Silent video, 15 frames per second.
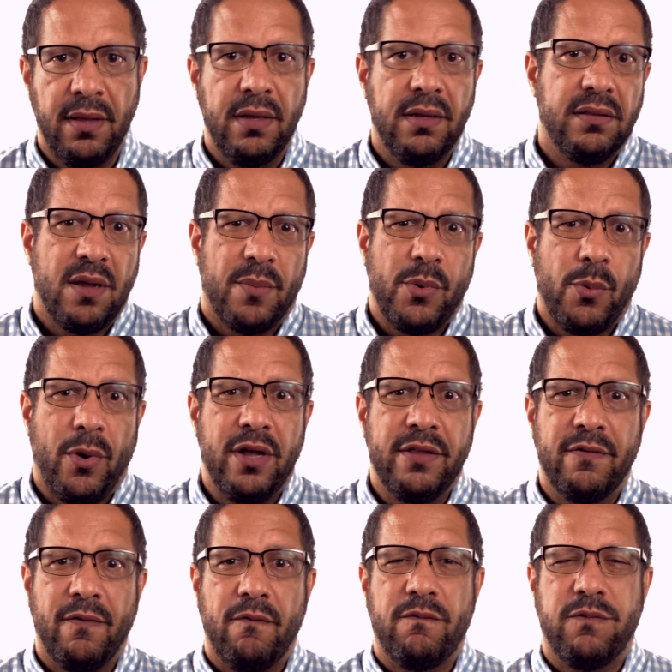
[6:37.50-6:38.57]
Number
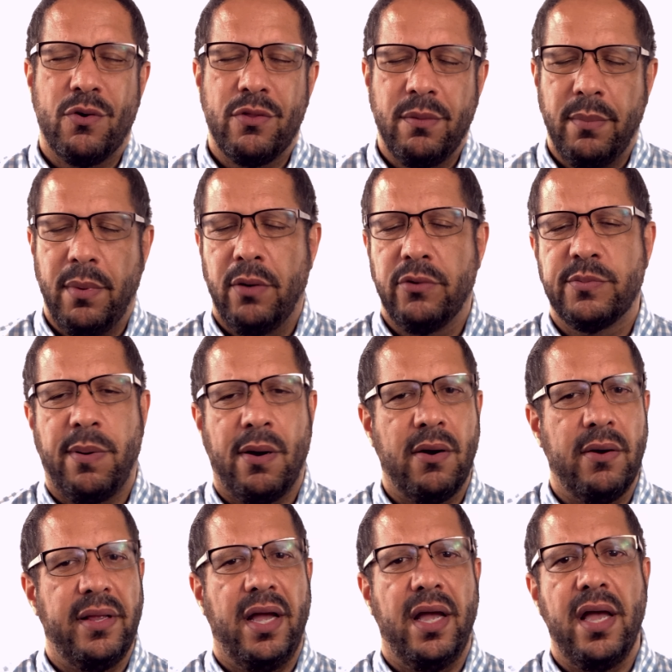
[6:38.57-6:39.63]
one, for the most
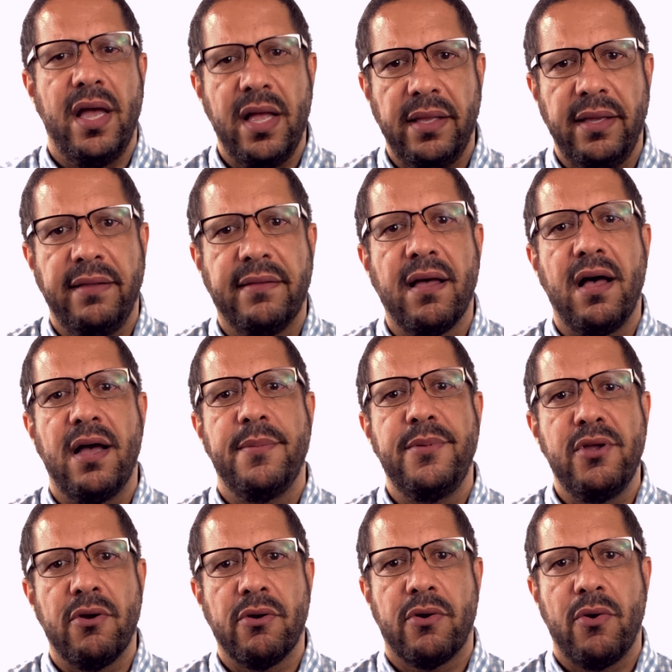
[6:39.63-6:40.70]
part, anytime
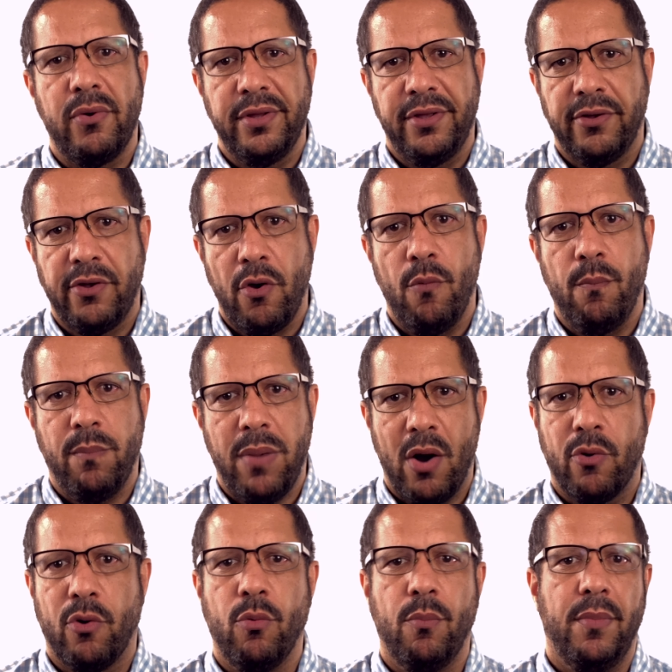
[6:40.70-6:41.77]
you're going to go
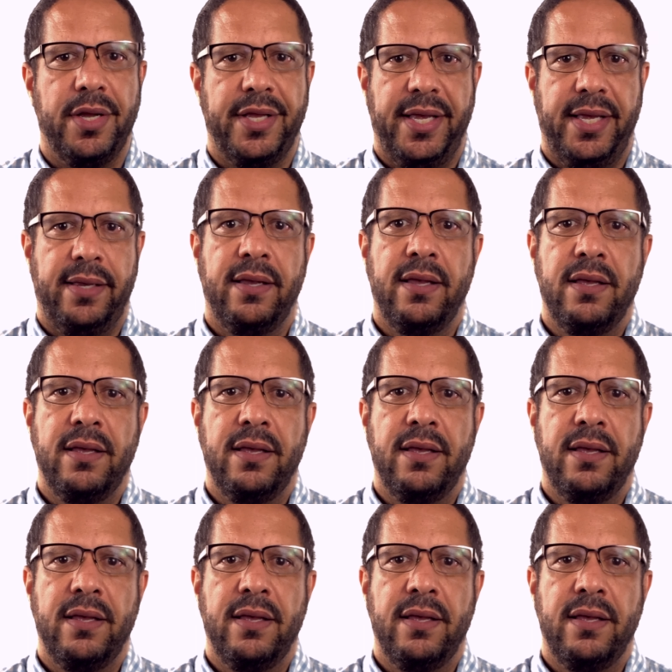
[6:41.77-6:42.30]
borrow money,